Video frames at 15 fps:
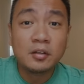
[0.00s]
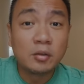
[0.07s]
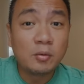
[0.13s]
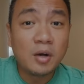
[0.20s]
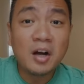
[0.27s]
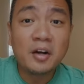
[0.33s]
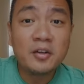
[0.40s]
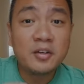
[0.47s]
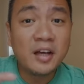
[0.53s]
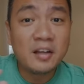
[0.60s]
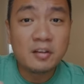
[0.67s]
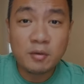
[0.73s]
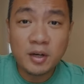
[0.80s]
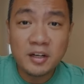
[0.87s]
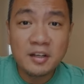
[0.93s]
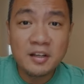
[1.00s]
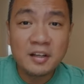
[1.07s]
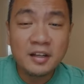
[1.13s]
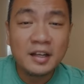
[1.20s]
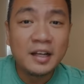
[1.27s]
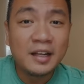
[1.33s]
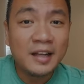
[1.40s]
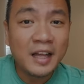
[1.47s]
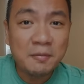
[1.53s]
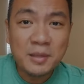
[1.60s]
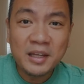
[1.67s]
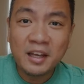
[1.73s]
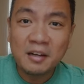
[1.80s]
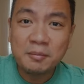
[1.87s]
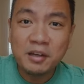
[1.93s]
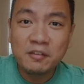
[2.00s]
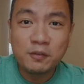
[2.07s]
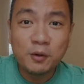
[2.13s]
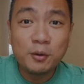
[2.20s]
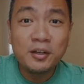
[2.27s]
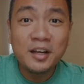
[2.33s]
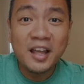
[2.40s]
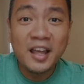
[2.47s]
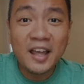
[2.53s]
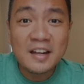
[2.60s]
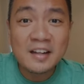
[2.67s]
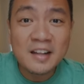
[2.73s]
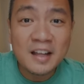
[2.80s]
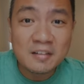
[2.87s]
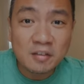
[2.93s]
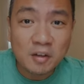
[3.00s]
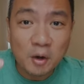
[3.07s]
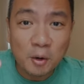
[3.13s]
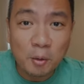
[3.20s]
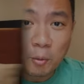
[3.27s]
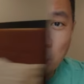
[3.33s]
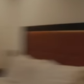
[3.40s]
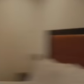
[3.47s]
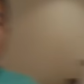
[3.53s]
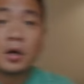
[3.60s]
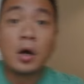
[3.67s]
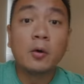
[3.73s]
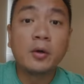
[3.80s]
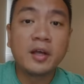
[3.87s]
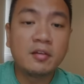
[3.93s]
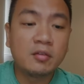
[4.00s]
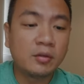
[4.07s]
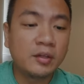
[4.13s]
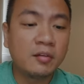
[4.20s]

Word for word: So are you guys ready? Let me get my phone and let's go. Okay, so